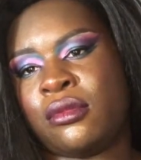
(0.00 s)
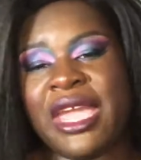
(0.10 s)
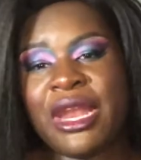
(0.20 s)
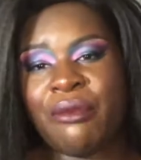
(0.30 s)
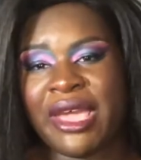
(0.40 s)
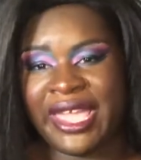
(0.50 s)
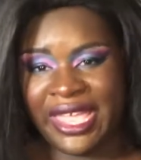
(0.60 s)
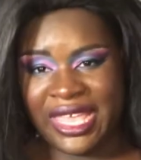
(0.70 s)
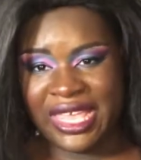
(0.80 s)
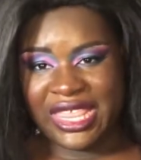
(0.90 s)

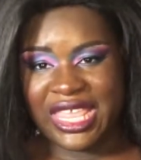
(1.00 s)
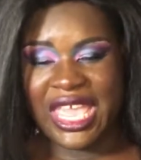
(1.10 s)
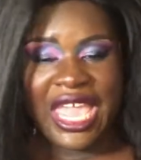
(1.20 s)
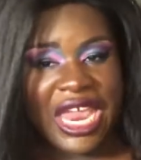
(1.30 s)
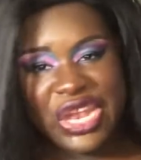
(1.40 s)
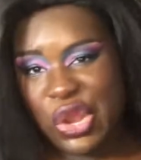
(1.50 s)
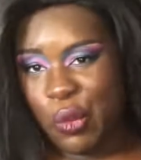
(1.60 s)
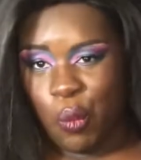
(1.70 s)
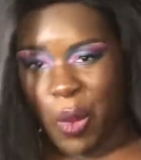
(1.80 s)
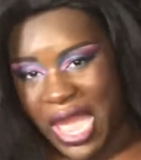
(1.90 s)
Anyways, in the
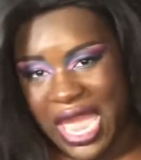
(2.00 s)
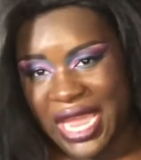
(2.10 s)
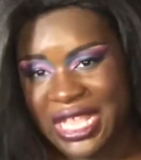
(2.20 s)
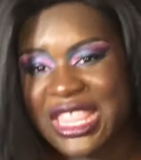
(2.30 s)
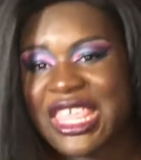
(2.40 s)
way, this